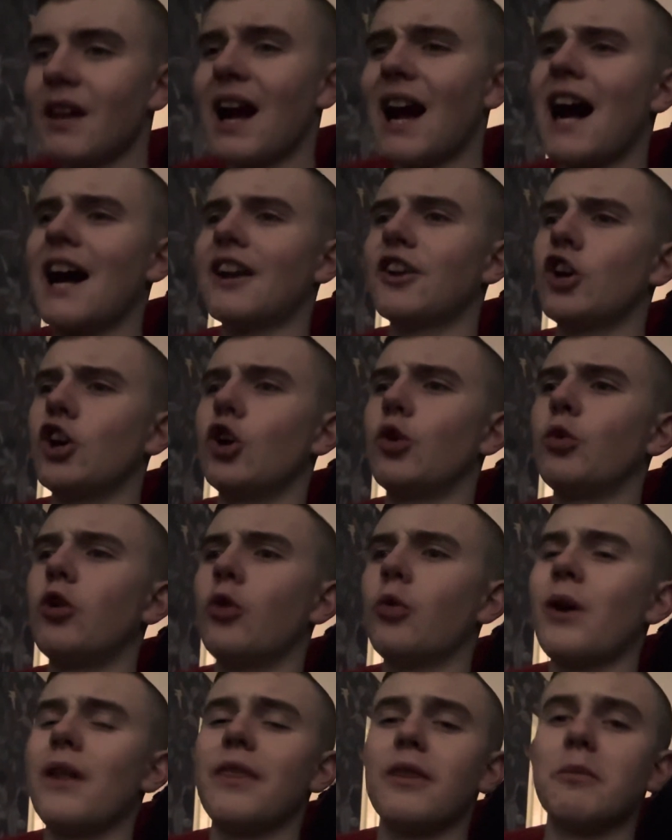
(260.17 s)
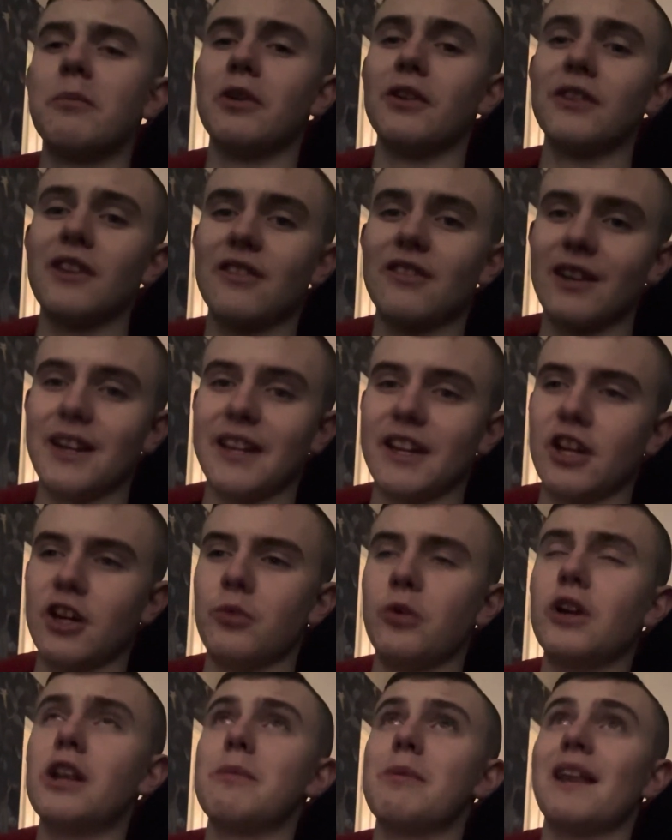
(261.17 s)
And who will win the Bundesliga?
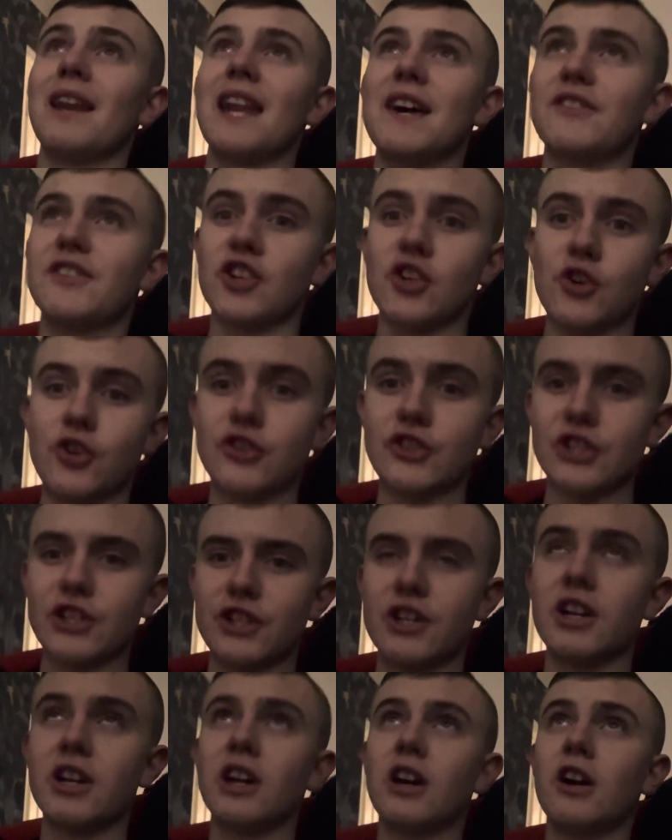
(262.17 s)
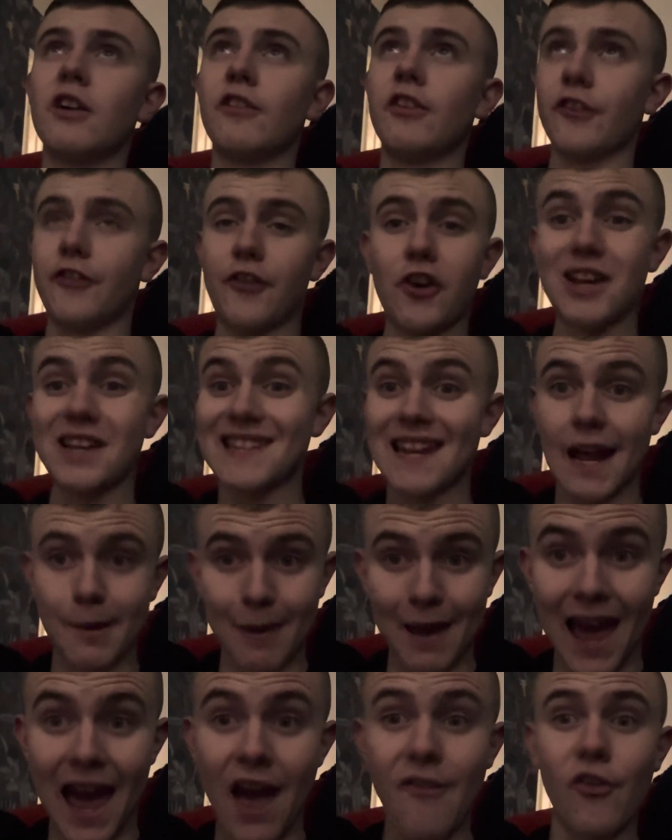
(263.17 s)
Will it beat Leverkusen for the first time
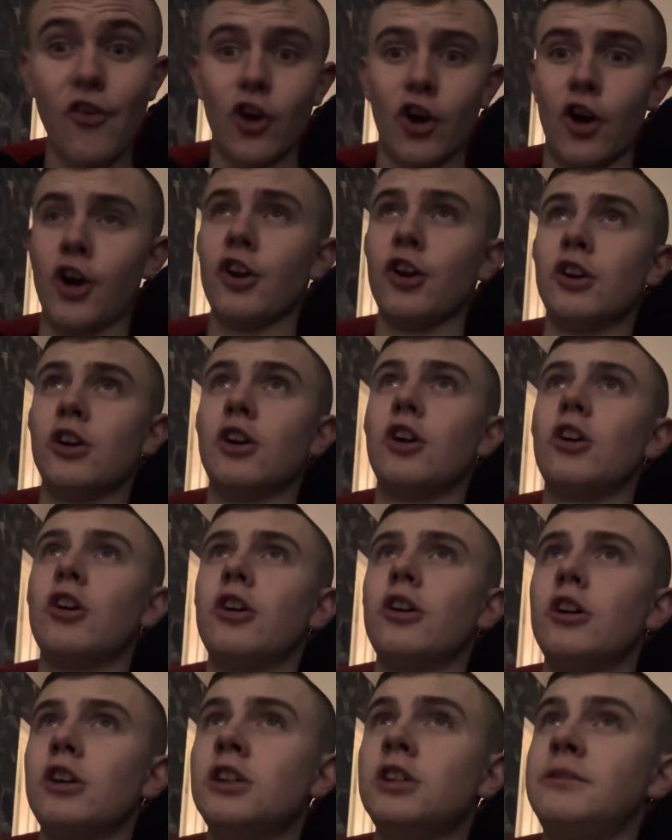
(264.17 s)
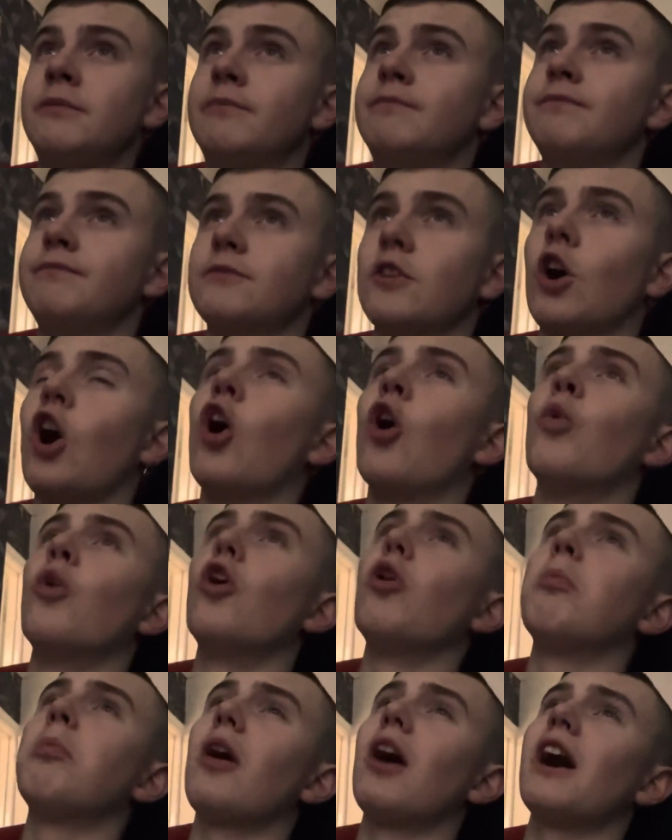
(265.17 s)
ever? Or
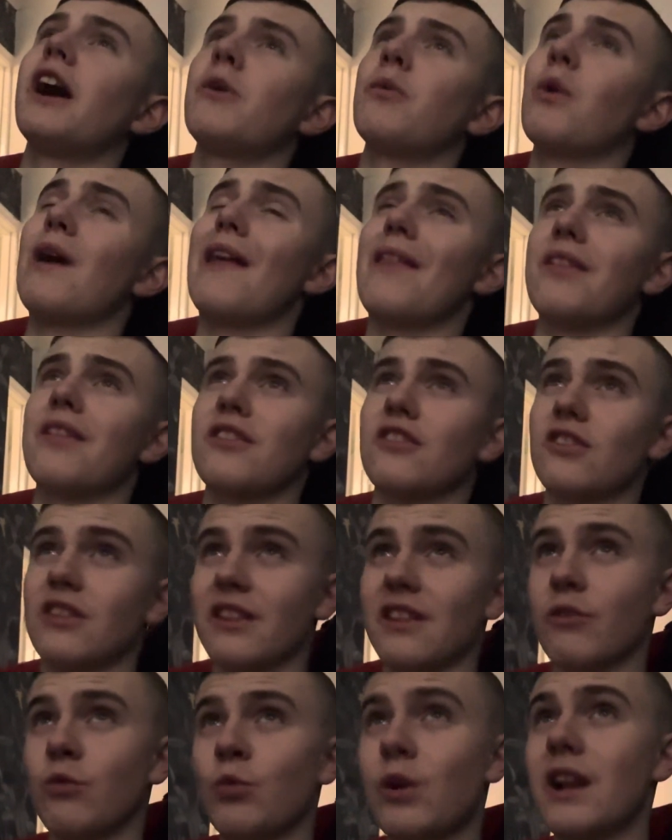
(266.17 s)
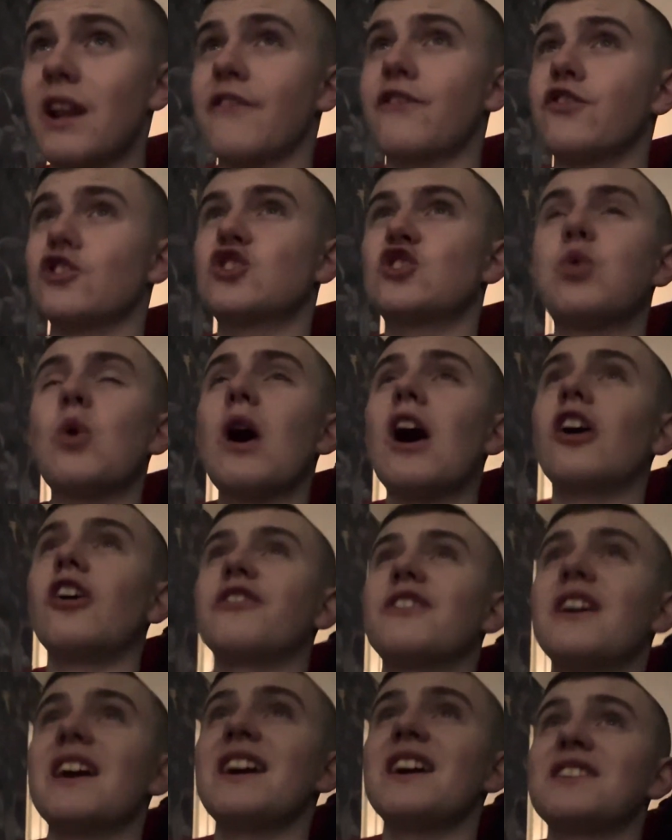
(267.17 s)
will Bayern win it for
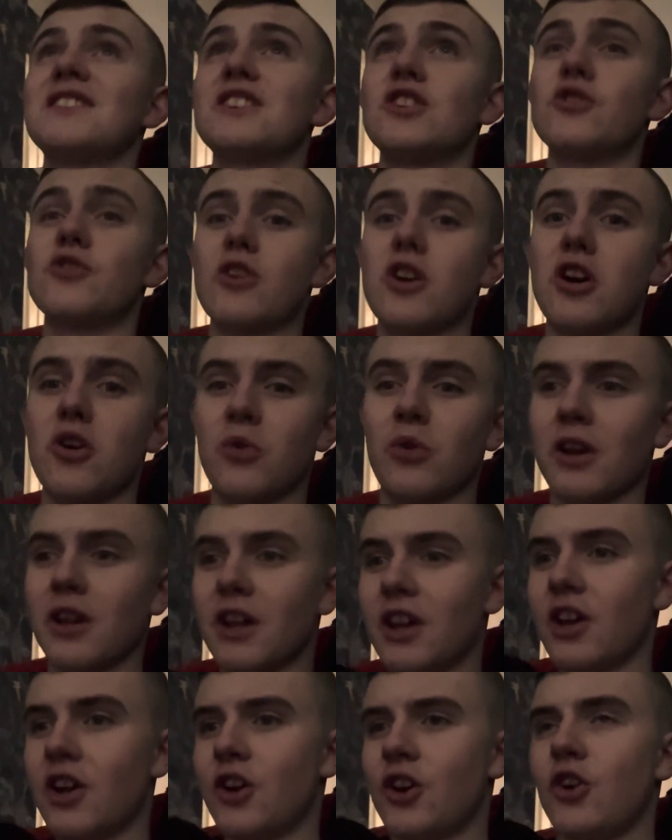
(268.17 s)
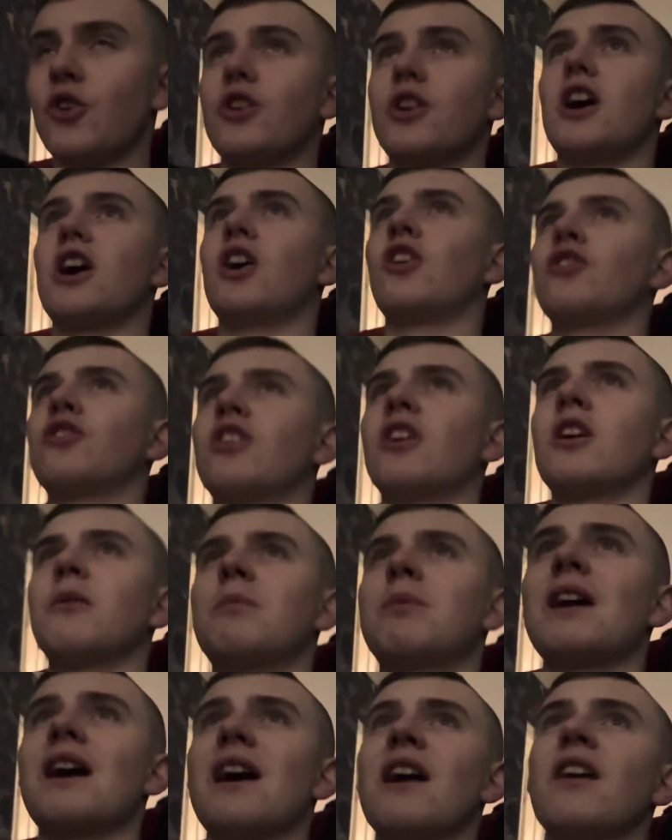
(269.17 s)
12 years in a row? Who knows?
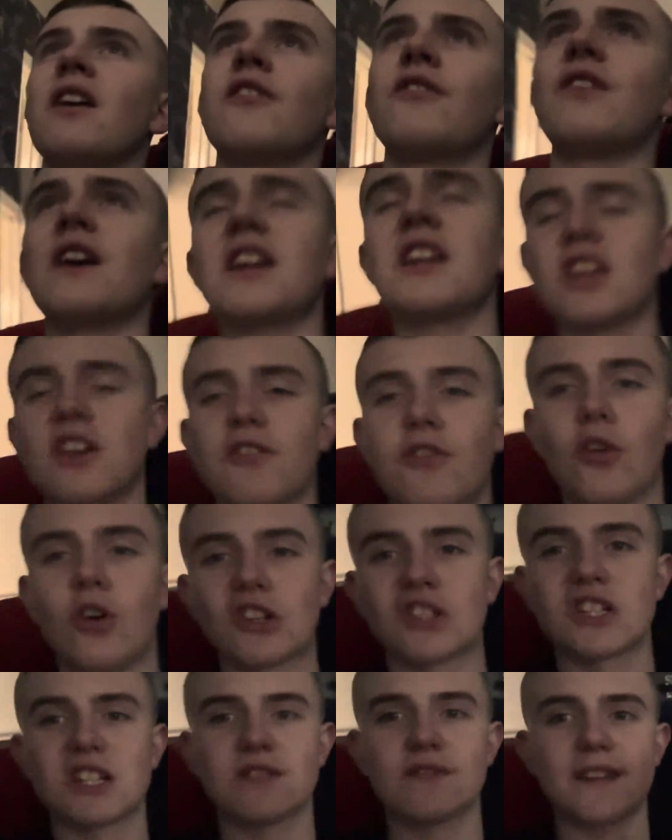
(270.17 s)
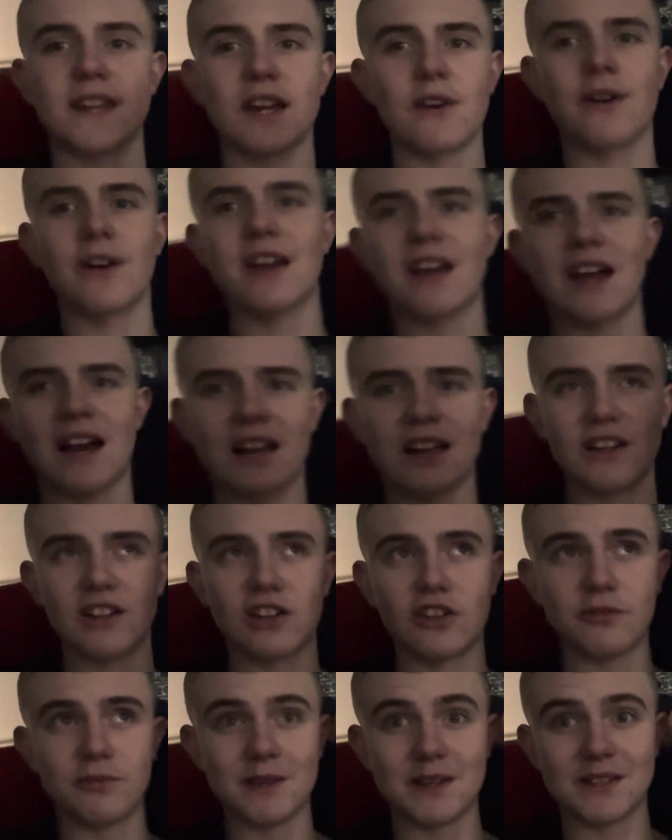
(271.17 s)
But yeah, thank you for watching this video here. I'd
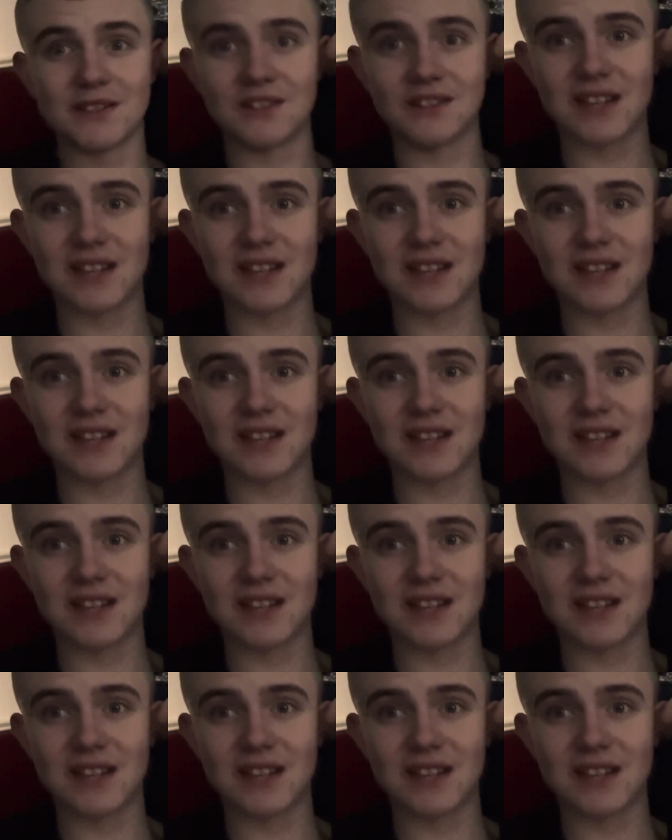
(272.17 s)
love peace and